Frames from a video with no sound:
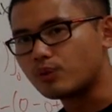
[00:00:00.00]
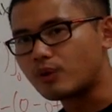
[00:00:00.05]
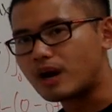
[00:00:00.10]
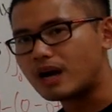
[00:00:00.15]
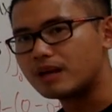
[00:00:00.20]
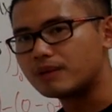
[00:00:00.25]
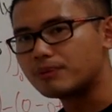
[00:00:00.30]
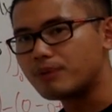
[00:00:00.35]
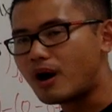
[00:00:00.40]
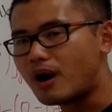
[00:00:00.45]

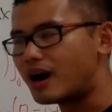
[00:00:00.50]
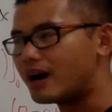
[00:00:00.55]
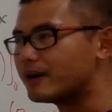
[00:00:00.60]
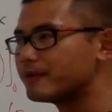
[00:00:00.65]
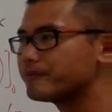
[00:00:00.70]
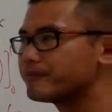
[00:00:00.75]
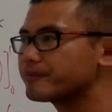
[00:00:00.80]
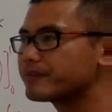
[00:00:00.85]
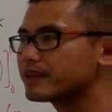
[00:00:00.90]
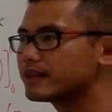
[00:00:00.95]
y bar.
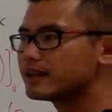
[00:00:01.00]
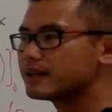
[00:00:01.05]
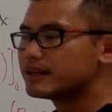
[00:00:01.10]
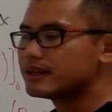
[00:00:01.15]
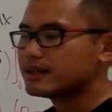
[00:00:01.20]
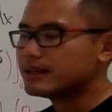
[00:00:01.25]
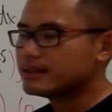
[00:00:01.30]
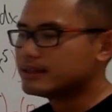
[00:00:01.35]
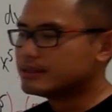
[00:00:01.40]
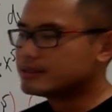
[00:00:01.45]

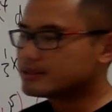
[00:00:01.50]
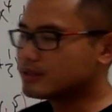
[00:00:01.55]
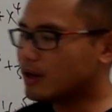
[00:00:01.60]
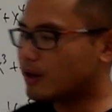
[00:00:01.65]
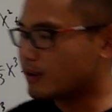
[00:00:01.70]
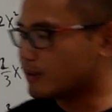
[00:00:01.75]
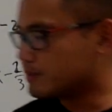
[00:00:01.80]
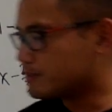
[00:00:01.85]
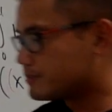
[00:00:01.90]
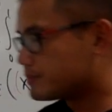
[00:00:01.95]

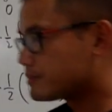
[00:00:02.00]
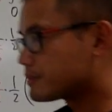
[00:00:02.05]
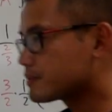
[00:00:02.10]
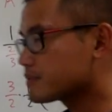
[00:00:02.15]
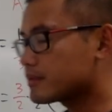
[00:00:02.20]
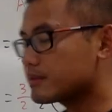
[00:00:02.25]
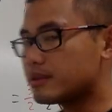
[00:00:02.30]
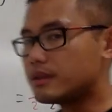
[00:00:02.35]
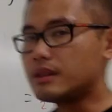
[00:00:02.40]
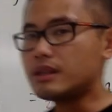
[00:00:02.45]
So
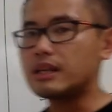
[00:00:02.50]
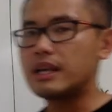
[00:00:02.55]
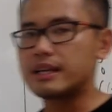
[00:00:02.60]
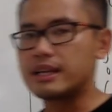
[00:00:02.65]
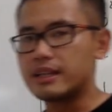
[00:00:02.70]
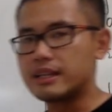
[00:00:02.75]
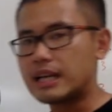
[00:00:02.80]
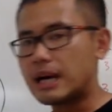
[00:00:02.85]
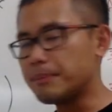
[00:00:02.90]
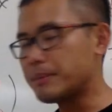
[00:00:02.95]
I
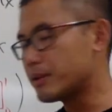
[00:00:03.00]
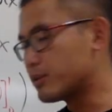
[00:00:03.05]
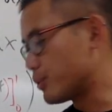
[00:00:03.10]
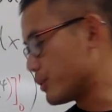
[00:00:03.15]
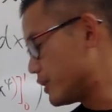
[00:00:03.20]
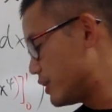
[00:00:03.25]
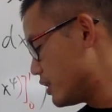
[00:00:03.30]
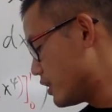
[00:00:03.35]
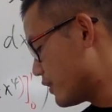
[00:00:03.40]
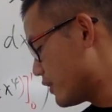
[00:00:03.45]
can come back to
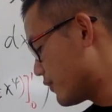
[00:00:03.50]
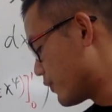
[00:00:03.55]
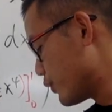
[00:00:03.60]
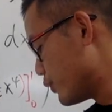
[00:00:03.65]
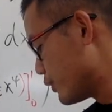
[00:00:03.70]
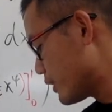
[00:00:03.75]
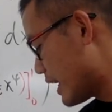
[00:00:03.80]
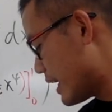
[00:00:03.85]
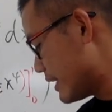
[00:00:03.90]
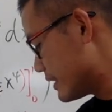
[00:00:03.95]
here for
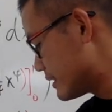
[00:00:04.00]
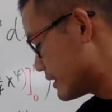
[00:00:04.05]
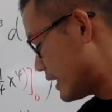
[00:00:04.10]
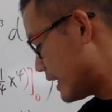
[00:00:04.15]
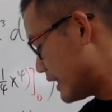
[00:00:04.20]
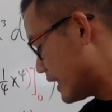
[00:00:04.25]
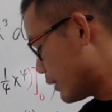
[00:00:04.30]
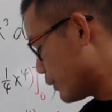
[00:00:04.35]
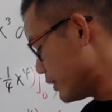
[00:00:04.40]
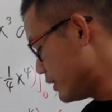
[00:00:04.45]
you guys,
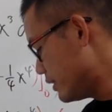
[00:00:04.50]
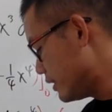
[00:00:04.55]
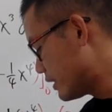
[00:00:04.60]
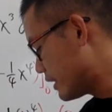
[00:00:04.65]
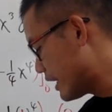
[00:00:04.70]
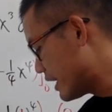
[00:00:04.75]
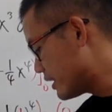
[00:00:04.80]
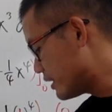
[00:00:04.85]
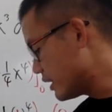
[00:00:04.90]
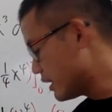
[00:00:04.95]
and I will
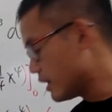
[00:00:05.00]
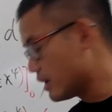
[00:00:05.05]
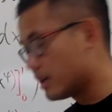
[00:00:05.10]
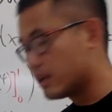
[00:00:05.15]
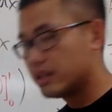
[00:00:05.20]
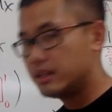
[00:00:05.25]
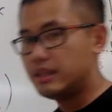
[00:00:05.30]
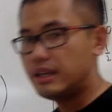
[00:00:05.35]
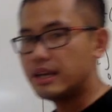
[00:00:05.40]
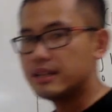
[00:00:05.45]
indicate
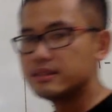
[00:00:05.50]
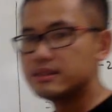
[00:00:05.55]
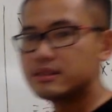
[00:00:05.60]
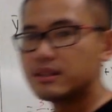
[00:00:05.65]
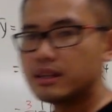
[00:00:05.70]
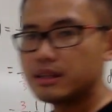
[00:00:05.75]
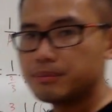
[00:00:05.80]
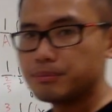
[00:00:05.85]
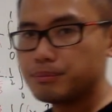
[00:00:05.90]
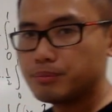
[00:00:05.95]
the
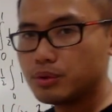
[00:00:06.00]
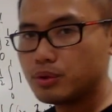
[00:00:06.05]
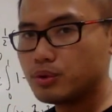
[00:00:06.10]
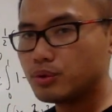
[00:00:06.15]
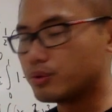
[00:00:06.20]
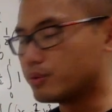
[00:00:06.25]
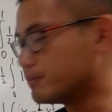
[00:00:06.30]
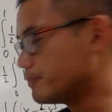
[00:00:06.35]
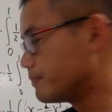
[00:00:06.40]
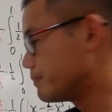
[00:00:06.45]
answer in
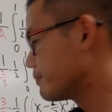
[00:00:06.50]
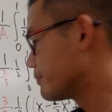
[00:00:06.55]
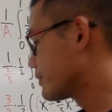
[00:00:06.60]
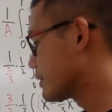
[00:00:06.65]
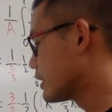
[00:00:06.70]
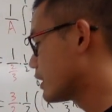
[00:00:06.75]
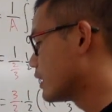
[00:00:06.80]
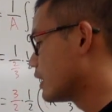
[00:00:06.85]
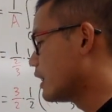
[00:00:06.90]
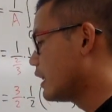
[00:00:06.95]
blue.
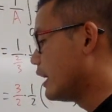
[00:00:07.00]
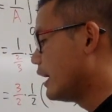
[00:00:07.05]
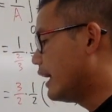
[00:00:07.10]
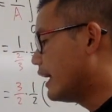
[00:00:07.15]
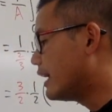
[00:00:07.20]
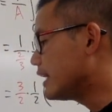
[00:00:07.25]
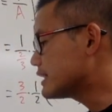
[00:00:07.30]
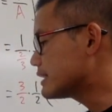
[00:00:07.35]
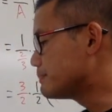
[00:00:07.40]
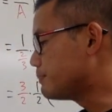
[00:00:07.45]

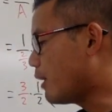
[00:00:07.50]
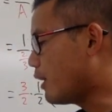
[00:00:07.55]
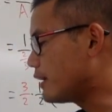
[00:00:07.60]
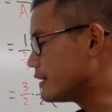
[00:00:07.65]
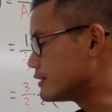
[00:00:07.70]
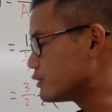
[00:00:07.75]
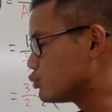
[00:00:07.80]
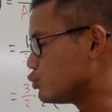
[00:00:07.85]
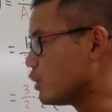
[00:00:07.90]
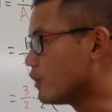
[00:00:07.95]
X bar
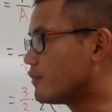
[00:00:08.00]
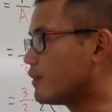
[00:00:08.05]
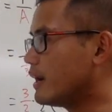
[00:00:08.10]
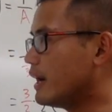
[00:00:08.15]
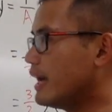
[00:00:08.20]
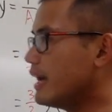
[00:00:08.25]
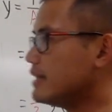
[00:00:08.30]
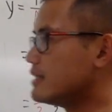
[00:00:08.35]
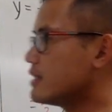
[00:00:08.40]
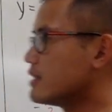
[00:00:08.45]
is three over
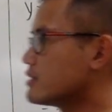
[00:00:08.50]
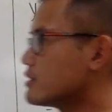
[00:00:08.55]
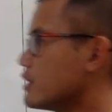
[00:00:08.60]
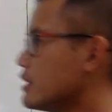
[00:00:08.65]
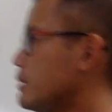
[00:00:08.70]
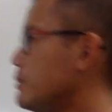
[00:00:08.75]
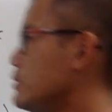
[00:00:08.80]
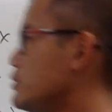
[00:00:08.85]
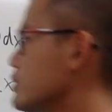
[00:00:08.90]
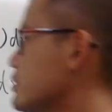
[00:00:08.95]
eight, so
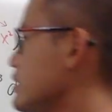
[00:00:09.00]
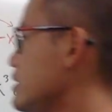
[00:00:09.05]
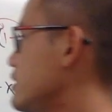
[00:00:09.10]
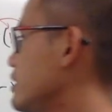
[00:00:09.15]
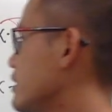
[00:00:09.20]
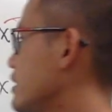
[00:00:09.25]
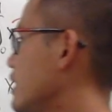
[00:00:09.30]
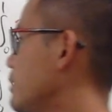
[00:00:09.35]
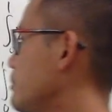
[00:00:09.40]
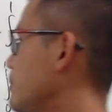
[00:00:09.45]
let me just
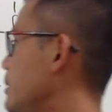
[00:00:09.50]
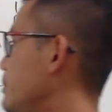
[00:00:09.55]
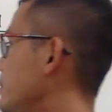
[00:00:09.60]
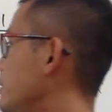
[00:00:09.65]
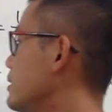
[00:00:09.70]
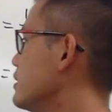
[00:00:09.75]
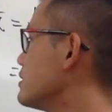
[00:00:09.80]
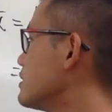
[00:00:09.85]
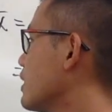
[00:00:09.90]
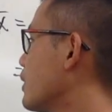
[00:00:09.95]
indicate
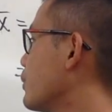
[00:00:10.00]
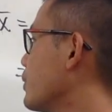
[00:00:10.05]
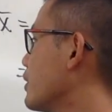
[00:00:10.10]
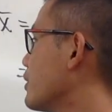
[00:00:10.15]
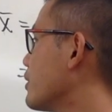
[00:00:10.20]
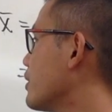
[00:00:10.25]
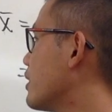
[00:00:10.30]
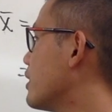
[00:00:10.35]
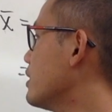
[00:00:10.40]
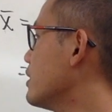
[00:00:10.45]
maybe it's somewhere
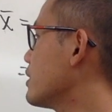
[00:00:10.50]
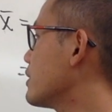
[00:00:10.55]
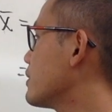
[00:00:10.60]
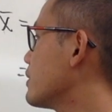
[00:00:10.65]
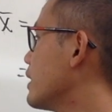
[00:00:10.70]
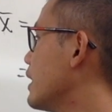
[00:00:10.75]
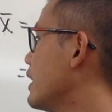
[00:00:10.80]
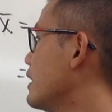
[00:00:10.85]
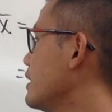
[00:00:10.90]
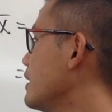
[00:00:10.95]
here,
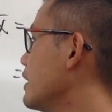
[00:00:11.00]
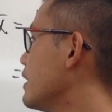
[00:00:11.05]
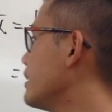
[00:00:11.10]
right?